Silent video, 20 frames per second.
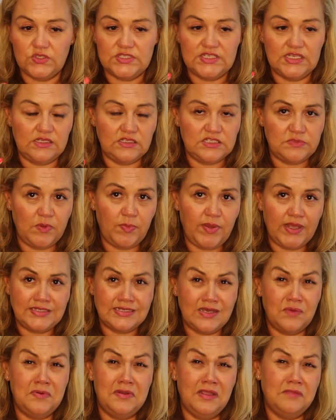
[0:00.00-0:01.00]
your son needs to be picked
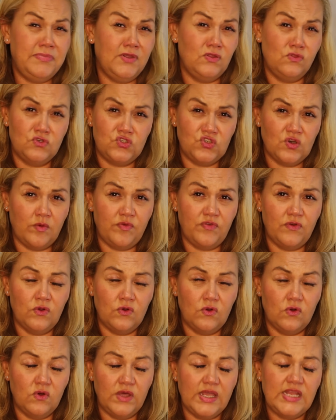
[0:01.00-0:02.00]
up, and I'd be on the shop
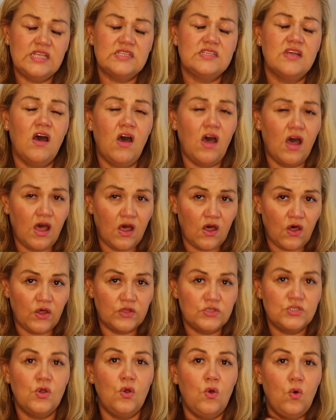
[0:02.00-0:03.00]
floor. It is
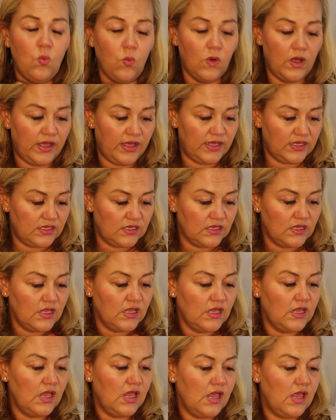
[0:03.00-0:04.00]
hard work.
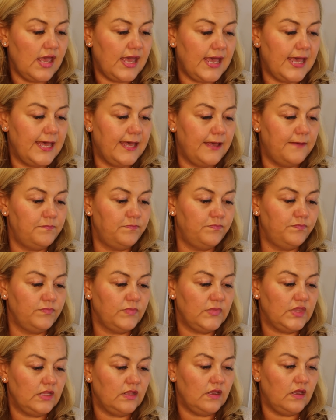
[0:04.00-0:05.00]

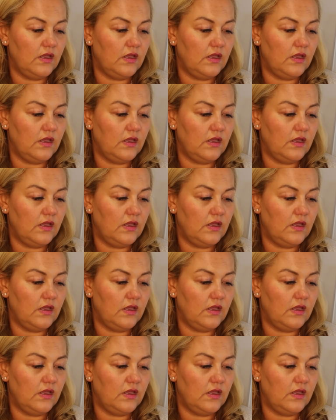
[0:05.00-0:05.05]
I